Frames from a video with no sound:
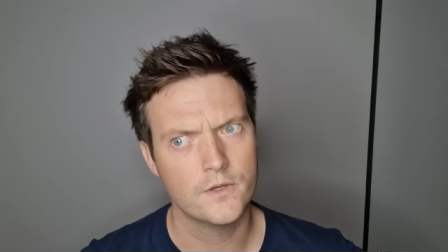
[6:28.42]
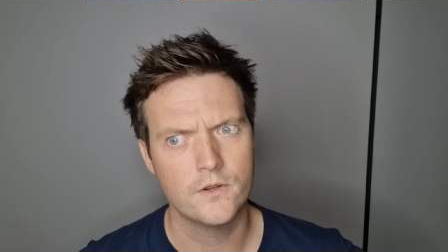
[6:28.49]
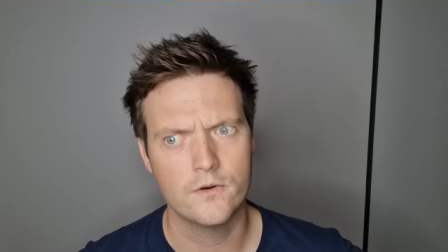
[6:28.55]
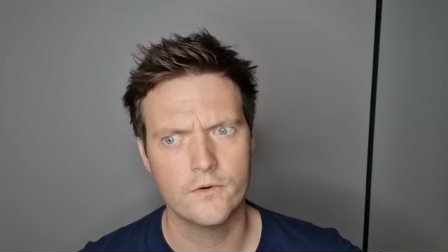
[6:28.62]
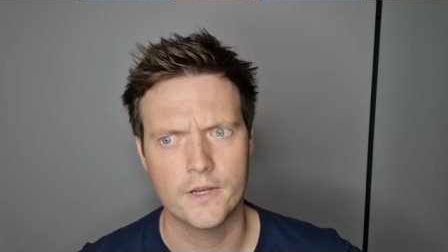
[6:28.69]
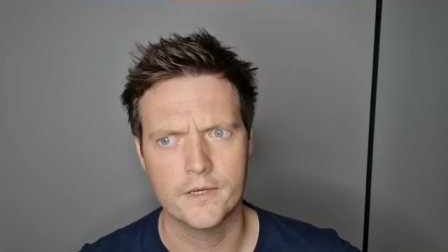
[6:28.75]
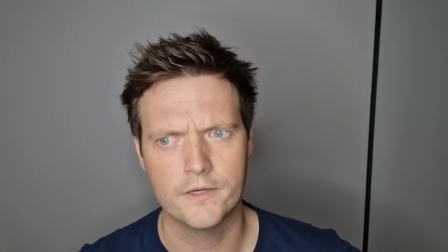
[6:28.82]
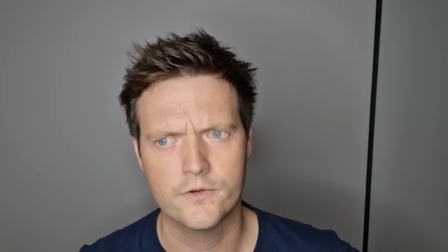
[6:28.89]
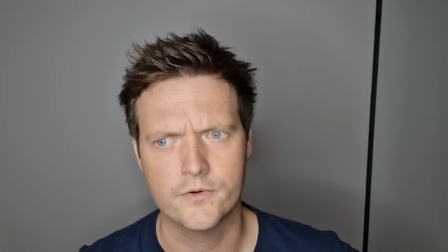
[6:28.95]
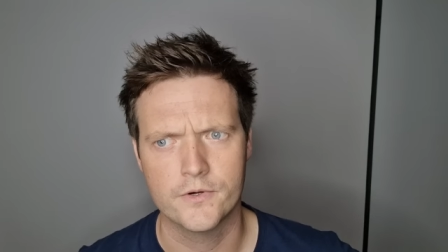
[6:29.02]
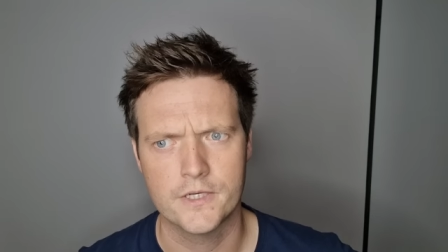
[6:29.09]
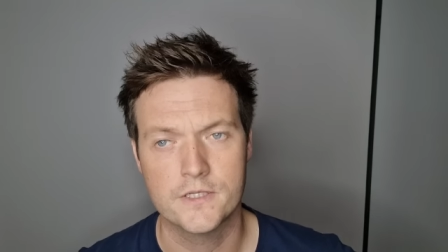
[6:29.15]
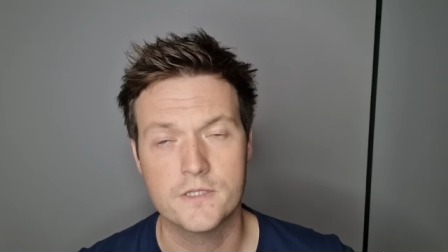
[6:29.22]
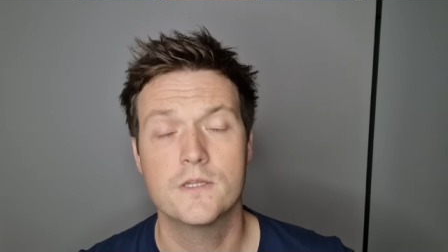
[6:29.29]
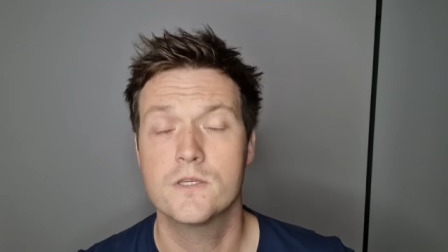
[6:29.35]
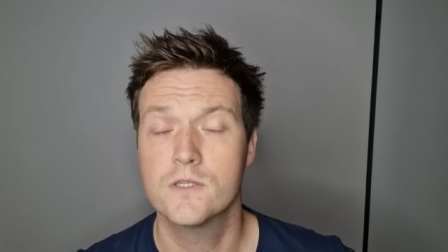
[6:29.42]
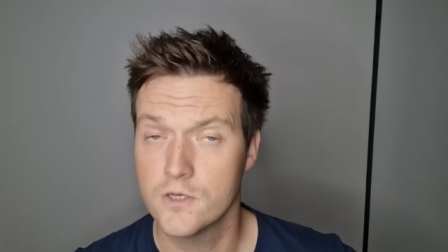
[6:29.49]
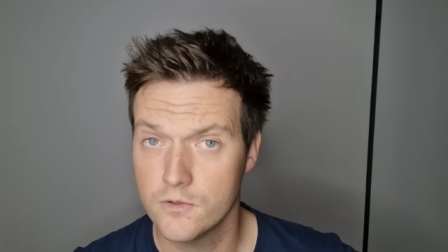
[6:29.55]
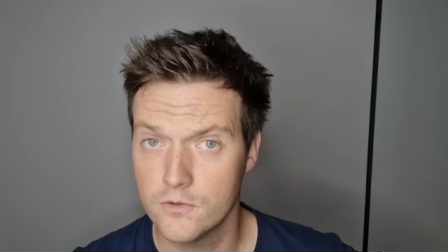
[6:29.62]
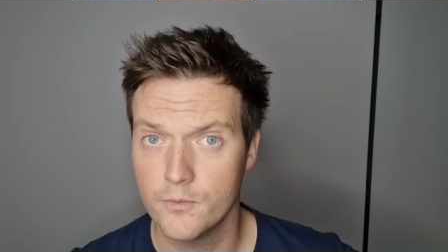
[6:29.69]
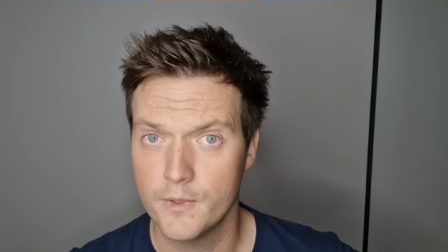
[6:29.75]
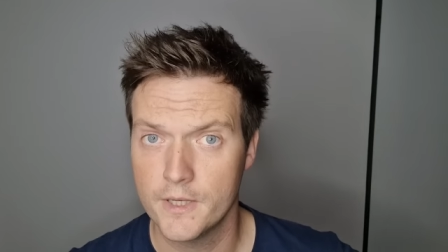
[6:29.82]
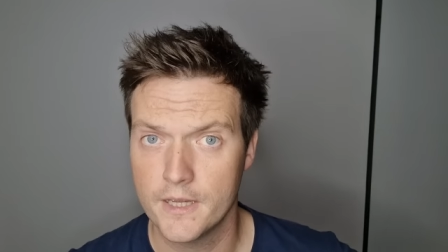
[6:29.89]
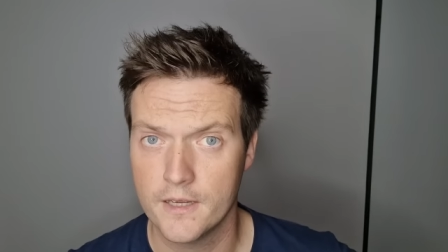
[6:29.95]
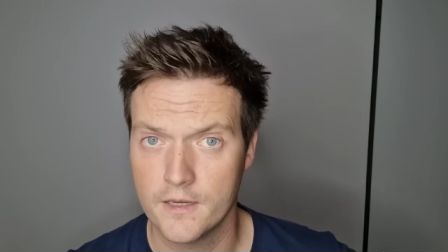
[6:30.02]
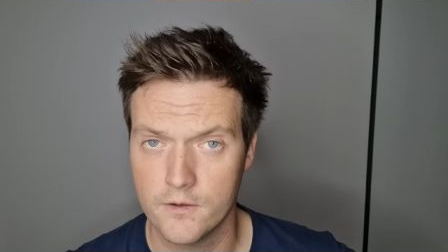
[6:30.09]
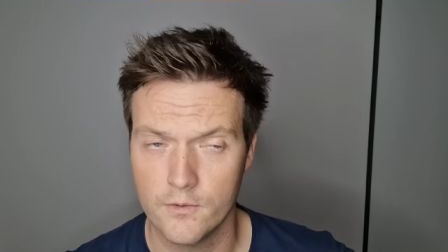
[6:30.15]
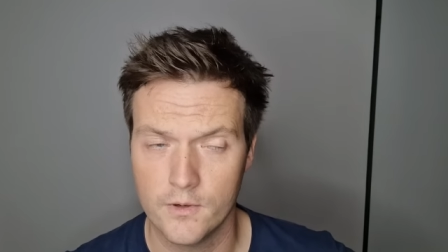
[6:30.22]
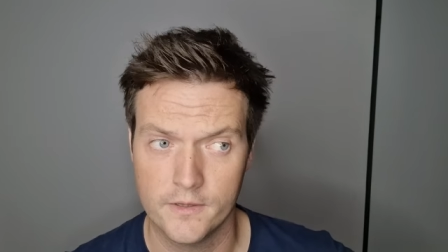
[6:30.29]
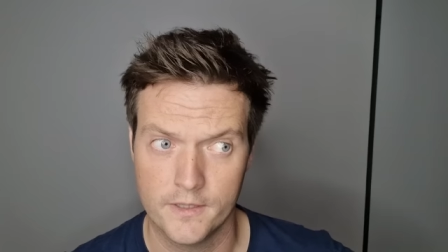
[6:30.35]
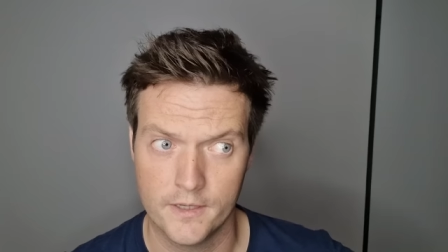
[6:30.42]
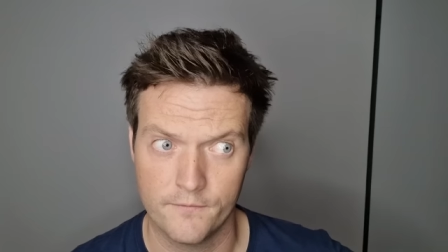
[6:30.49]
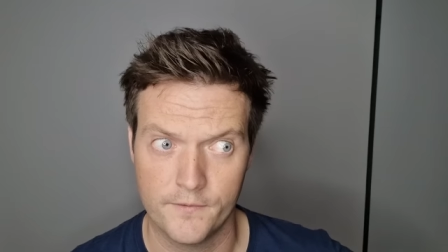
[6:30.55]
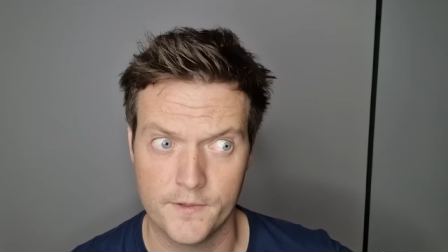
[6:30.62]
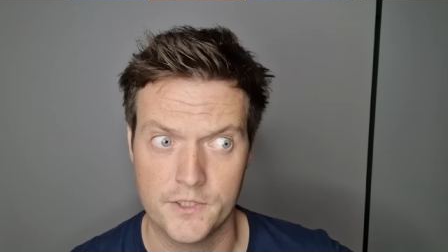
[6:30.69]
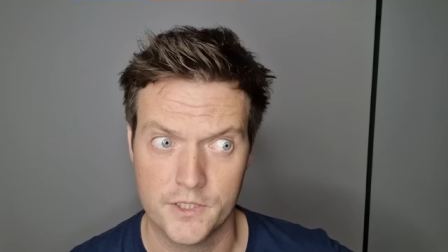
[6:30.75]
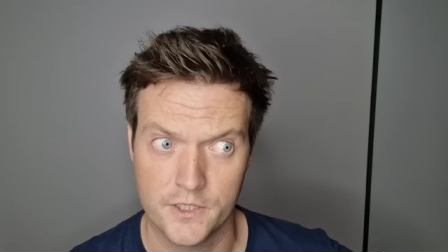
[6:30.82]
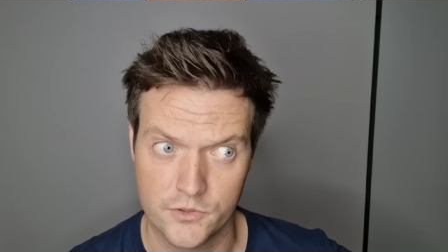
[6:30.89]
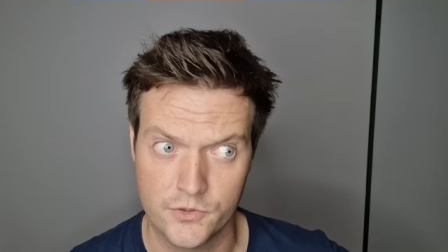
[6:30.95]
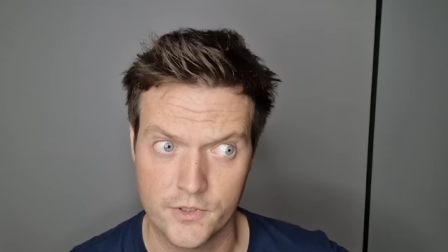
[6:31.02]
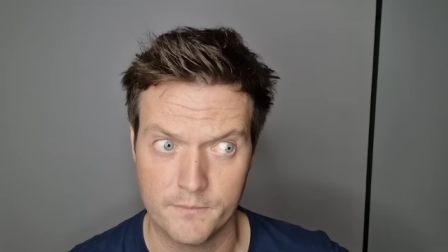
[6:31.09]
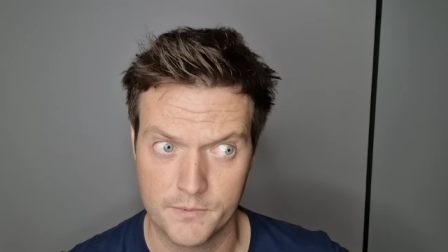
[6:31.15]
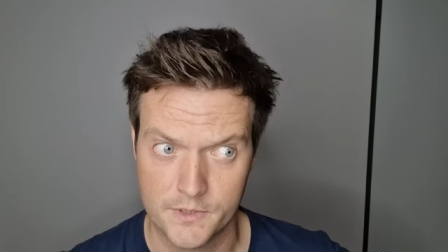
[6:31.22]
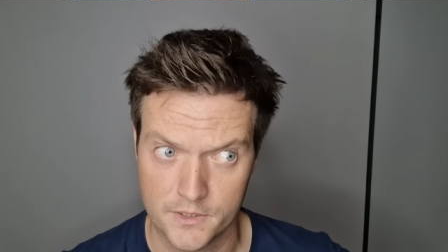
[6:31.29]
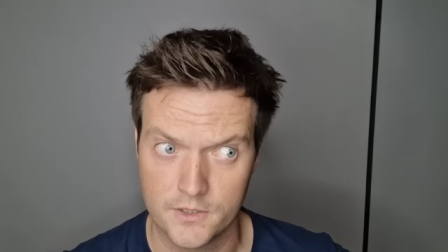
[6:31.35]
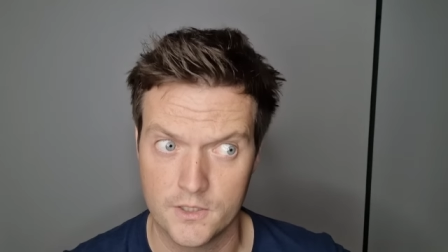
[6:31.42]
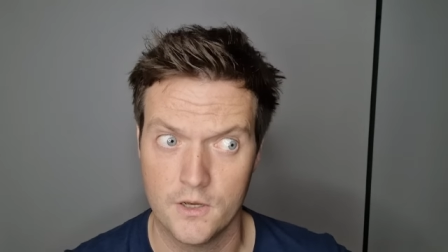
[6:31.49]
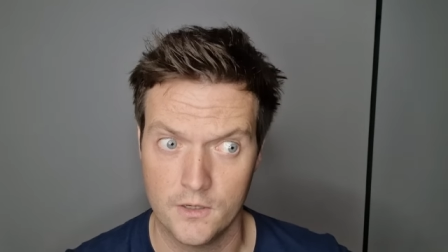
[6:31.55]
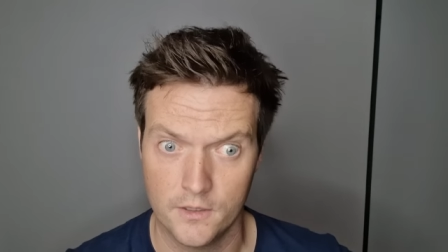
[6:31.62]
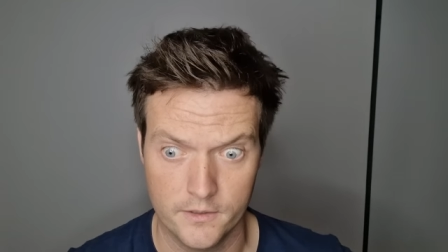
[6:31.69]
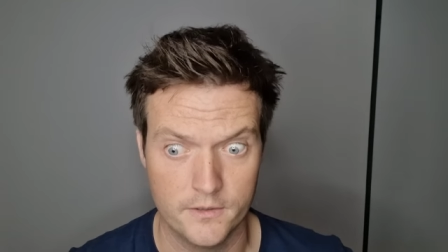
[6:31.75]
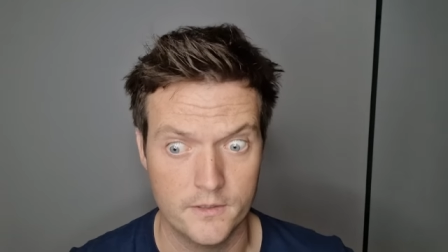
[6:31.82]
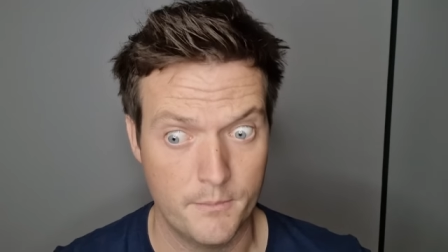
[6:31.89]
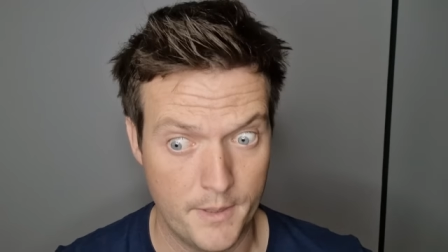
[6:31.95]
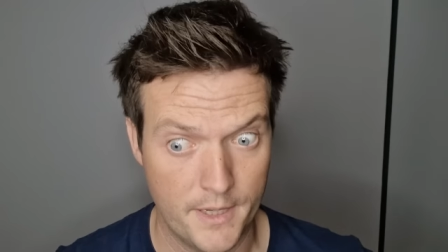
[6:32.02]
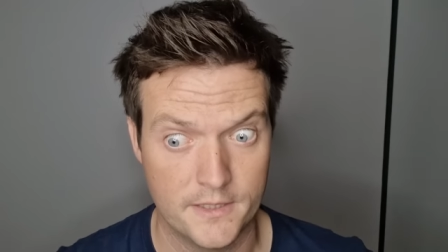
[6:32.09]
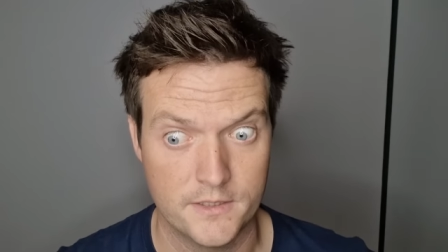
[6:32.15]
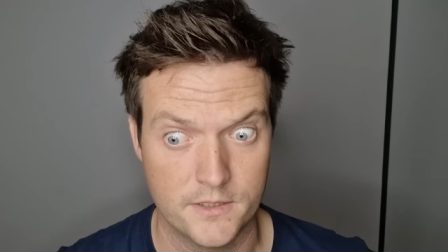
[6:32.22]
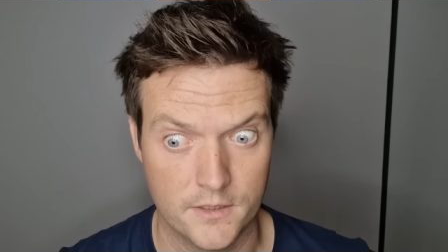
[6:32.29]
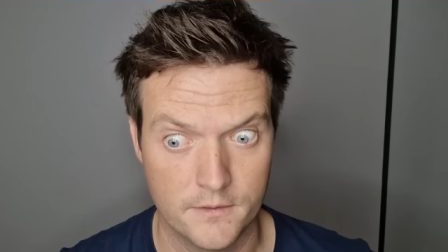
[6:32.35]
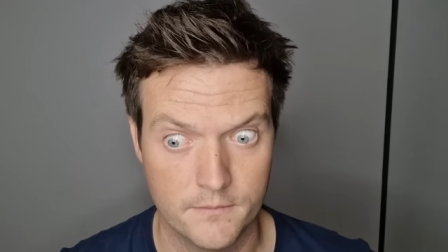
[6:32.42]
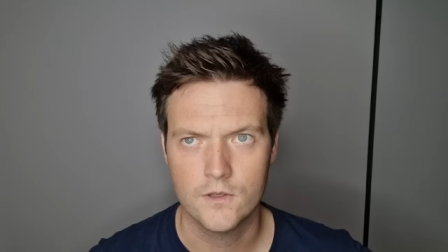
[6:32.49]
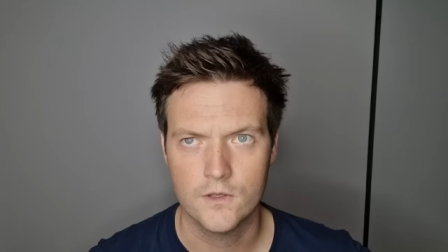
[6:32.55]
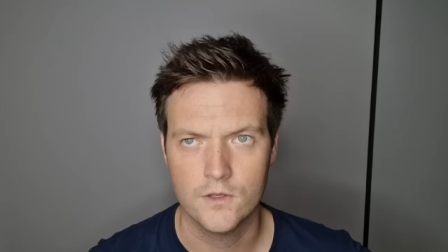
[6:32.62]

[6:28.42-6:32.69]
All right, Chris. The sooner we get you on that fishing trip to Scotland, the better.